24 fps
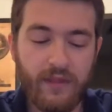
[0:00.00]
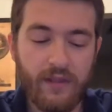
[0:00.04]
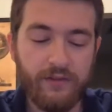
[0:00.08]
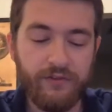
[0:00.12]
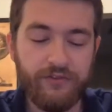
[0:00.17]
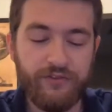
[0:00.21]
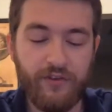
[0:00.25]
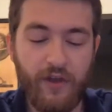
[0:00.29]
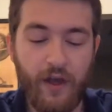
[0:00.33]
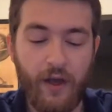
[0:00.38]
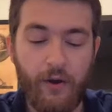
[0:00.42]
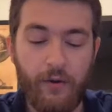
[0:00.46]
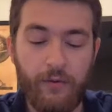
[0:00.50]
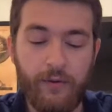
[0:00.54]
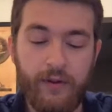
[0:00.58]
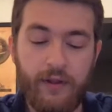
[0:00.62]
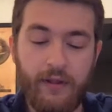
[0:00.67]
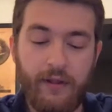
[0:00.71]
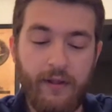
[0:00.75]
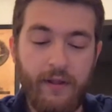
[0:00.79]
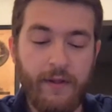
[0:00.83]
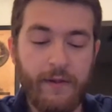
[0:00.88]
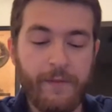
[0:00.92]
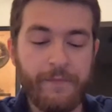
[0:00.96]
So
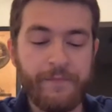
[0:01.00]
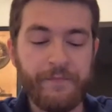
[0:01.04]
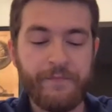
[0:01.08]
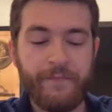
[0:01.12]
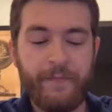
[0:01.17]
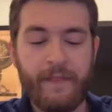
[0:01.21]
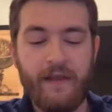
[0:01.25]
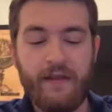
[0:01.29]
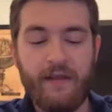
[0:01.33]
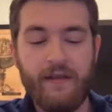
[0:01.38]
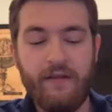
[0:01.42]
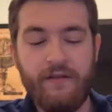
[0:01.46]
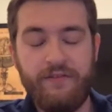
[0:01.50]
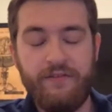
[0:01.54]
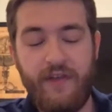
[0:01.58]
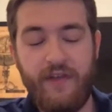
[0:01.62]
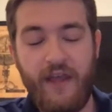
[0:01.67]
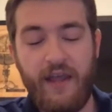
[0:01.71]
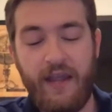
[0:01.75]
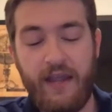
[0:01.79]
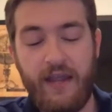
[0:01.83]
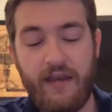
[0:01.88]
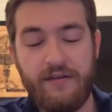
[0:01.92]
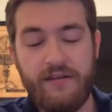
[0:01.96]

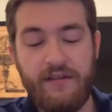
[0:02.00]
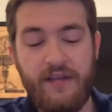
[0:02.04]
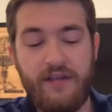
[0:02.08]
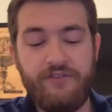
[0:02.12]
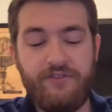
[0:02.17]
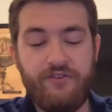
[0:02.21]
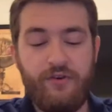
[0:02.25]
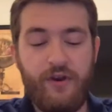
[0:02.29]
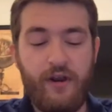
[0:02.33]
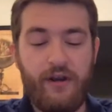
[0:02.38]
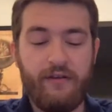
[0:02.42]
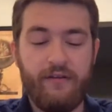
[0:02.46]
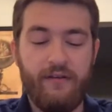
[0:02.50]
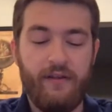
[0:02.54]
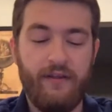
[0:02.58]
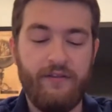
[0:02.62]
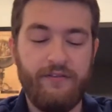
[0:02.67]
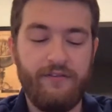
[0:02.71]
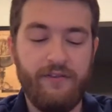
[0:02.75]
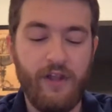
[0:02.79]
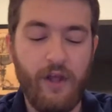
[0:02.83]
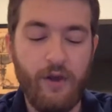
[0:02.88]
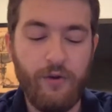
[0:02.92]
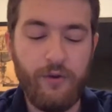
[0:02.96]
Sangin District
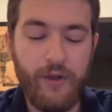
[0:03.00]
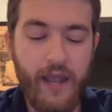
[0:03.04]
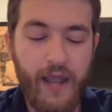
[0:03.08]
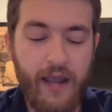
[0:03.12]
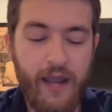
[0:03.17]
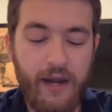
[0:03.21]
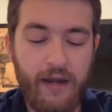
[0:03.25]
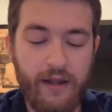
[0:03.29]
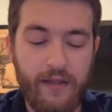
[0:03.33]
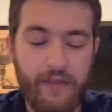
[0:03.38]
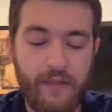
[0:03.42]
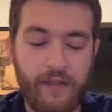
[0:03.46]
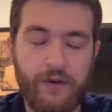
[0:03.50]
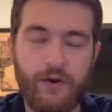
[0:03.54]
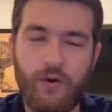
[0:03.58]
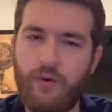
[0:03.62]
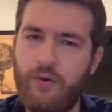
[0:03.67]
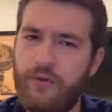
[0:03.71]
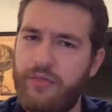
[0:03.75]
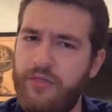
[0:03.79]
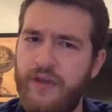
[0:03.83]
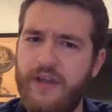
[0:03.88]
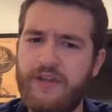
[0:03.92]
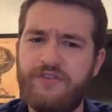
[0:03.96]
is located in the
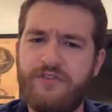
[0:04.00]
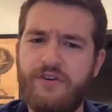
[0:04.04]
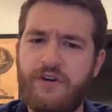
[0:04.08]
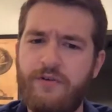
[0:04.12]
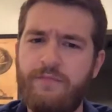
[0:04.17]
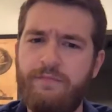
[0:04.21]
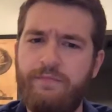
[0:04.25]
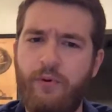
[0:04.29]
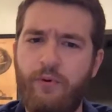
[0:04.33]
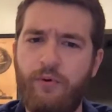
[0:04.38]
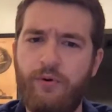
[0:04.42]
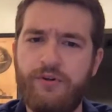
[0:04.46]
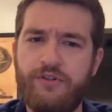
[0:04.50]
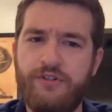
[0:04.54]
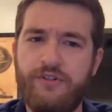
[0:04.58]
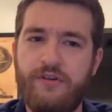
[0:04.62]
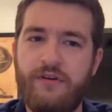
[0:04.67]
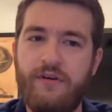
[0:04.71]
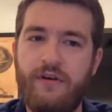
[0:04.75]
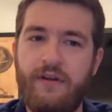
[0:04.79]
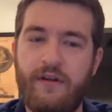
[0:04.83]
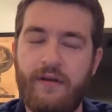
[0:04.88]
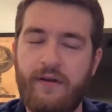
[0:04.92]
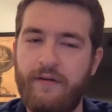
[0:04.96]
northeastern
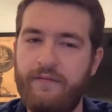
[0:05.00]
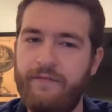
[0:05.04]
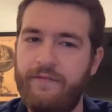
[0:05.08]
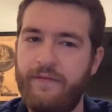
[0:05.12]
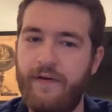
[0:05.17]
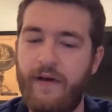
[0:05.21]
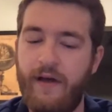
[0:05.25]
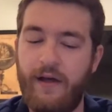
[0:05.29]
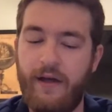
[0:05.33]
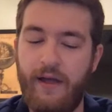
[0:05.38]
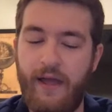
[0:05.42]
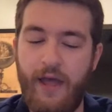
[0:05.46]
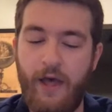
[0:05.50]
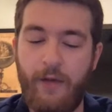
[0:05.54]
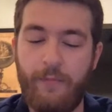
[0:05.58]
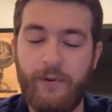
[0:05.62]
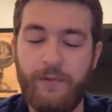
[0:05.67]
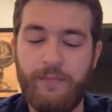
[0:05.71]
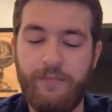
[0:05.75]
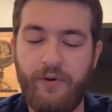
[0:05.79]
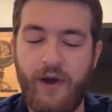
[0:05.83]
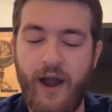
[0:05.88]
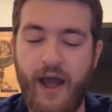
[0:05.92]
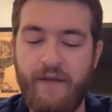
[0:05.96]
portion of uh,
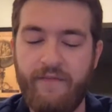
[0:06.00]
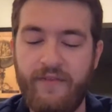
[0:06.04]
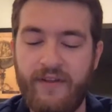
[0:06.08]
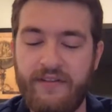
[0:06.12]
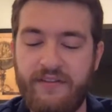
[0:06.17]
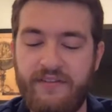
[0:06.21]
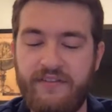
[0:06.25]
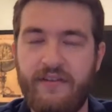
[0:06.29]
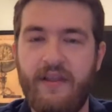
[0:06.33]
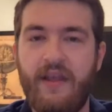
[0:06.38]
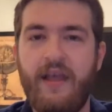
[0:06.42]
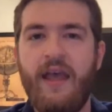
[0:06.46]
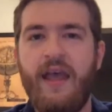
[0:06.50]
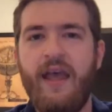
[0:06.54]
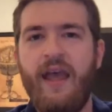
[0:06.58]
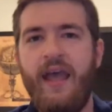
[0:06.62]
Helmand Province,